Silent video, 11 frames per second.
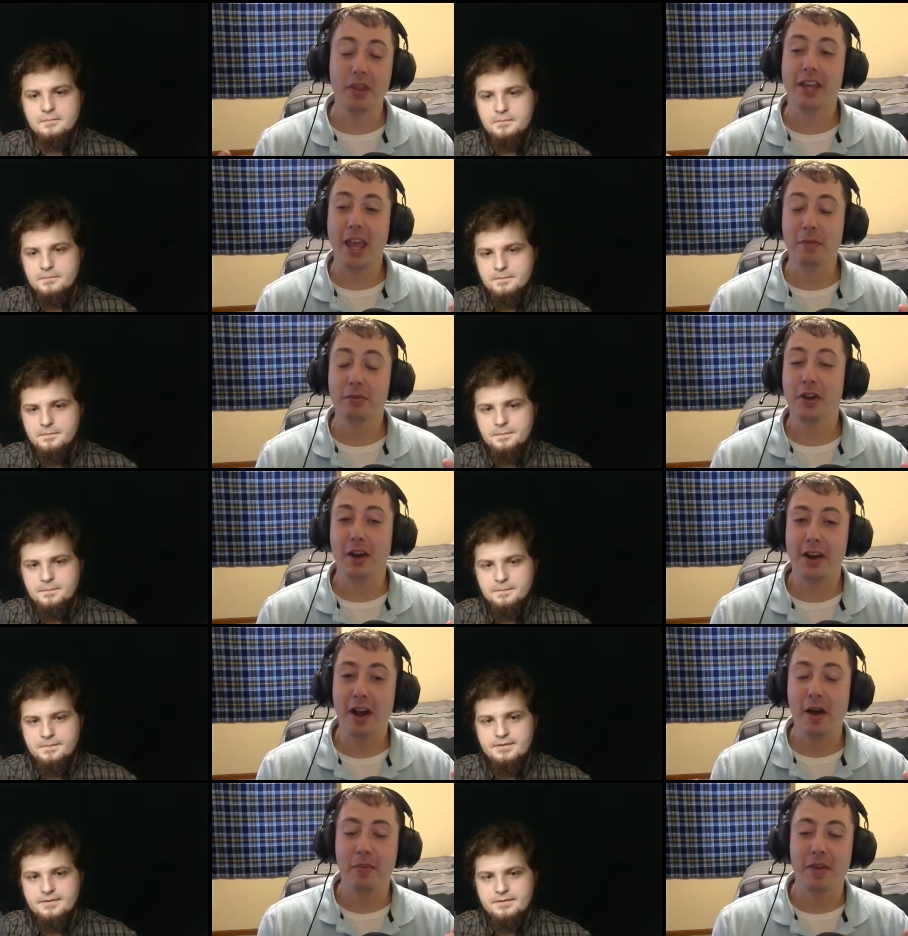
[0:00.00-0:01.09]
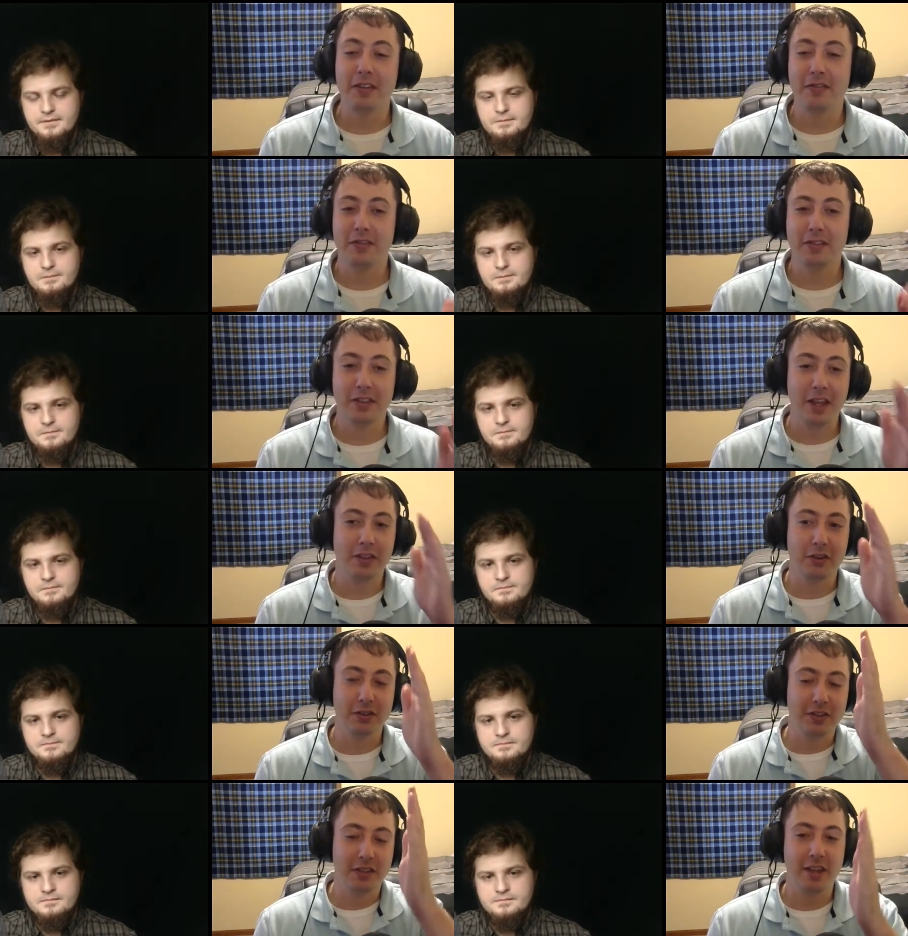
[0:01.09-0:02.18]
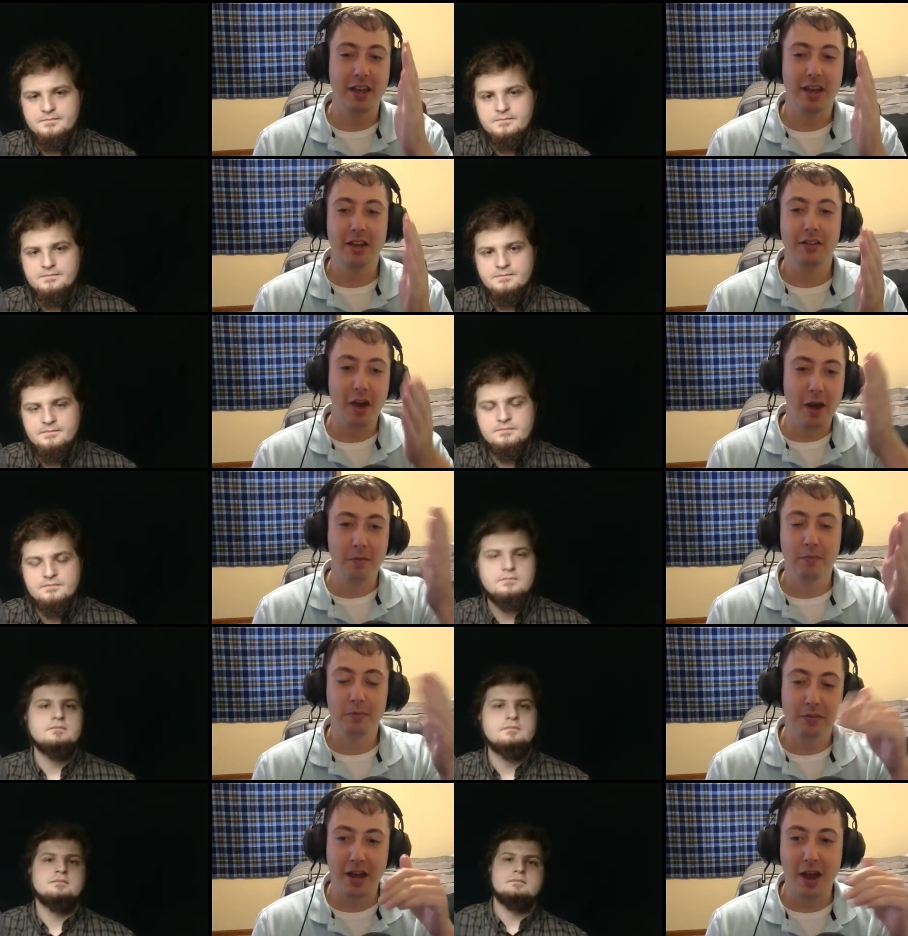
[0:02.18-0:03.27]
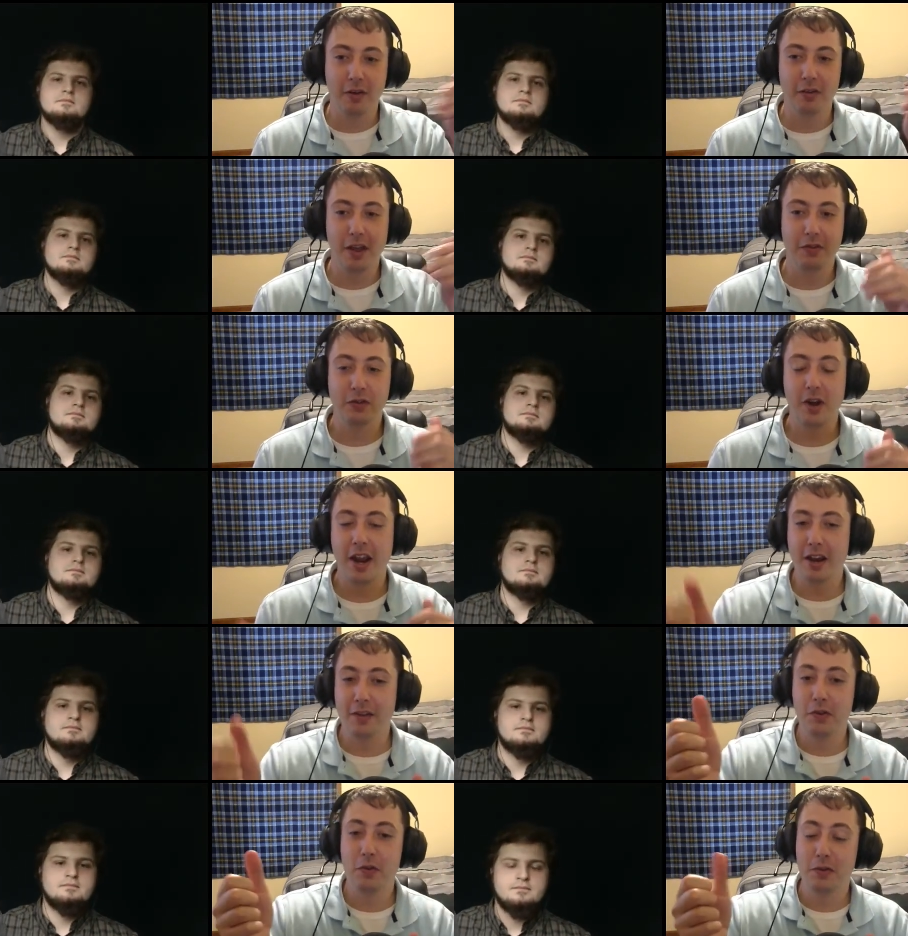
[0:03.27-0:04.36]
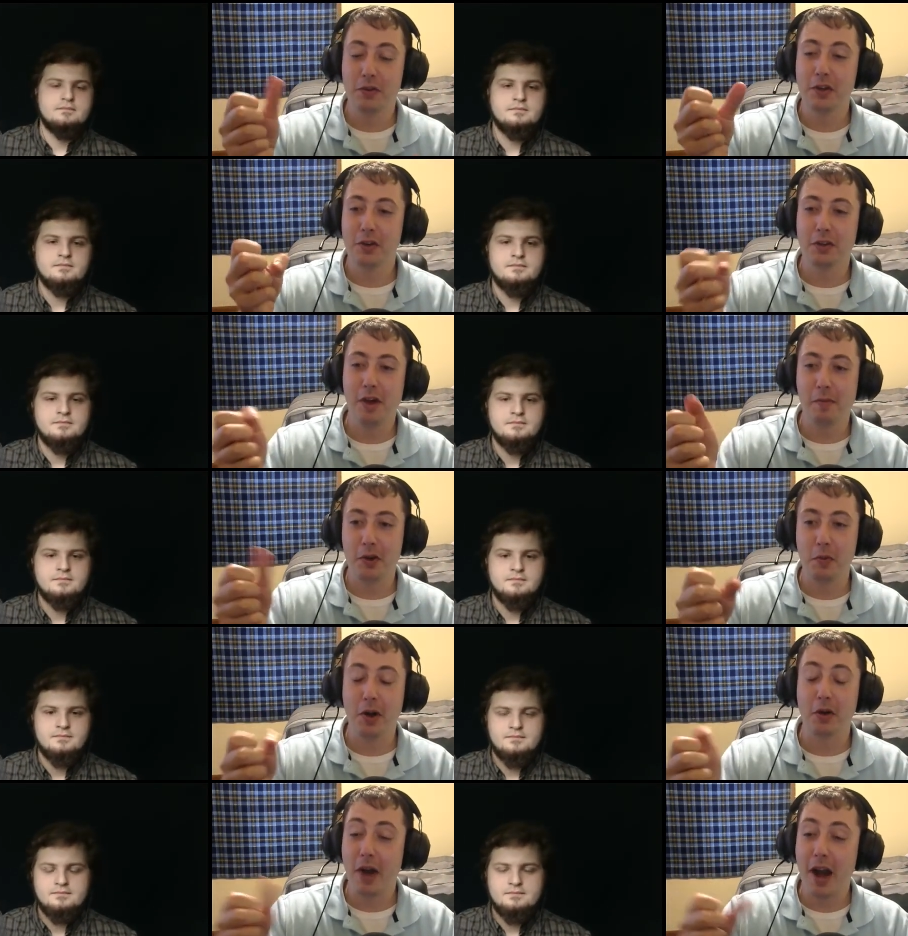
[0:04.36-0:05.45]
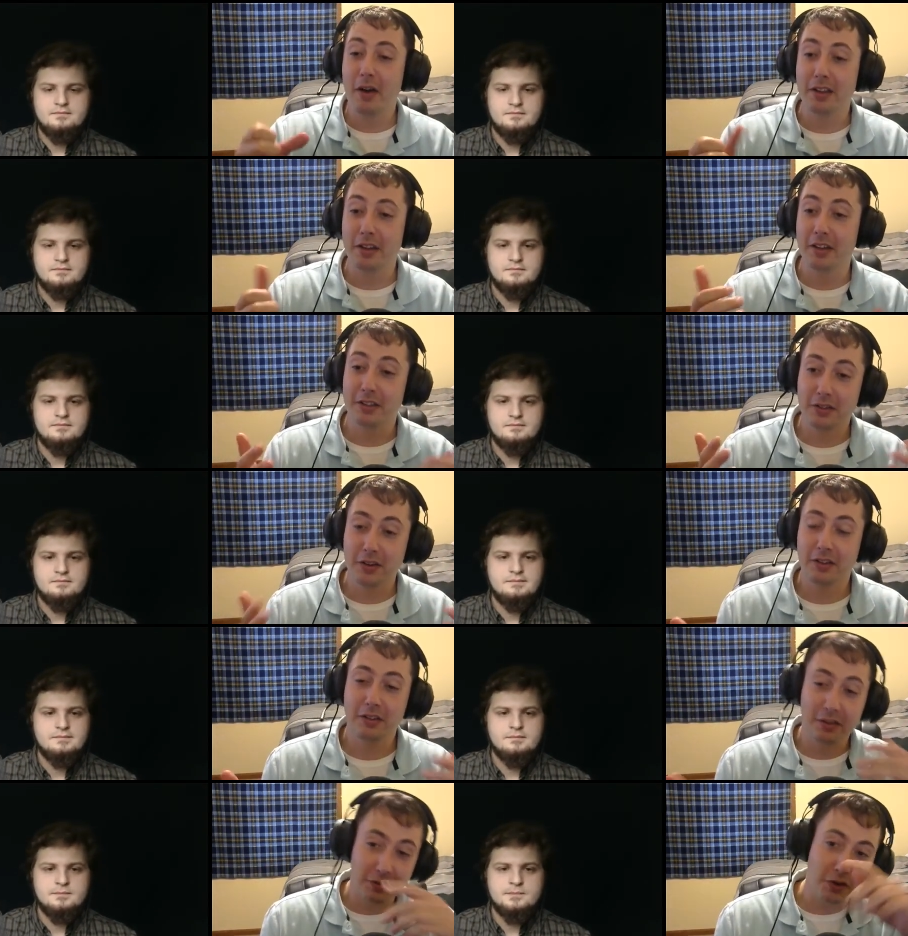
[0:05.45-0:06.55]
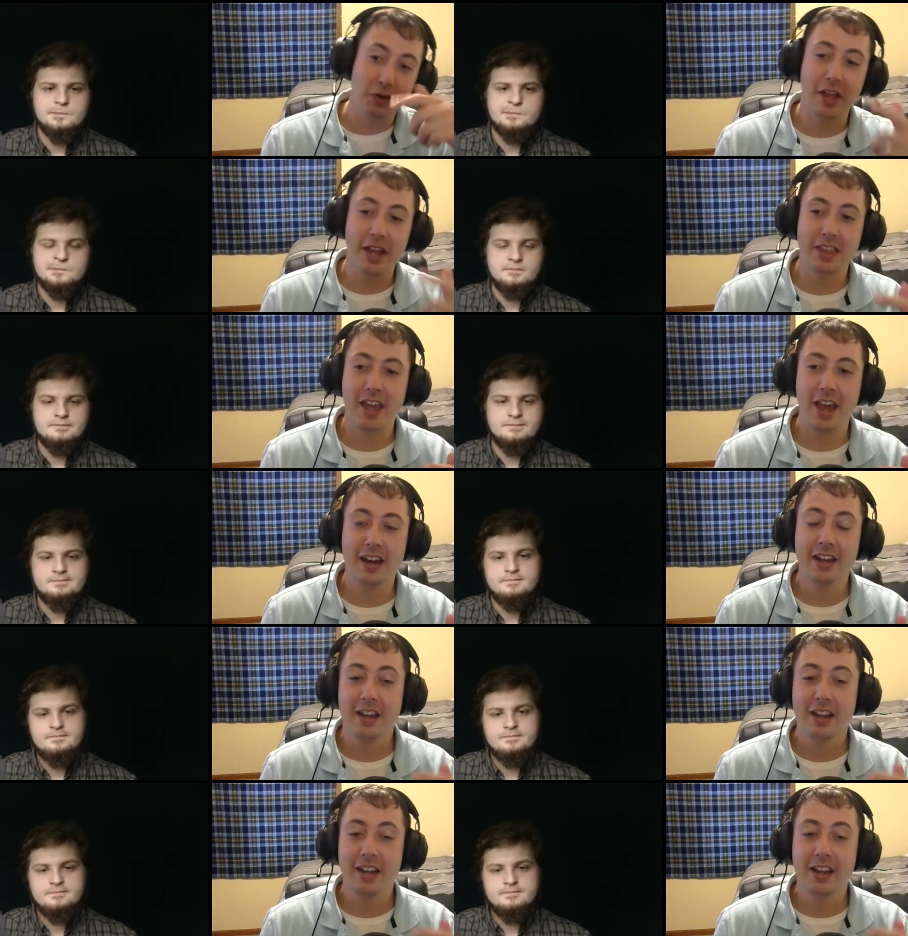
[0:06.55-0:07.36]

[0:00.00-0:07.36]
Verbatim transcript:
Speaker 1: the game started up, if like there's the uh, up, down, left, right, and if you took your thumb and you went around the cir- circle like that,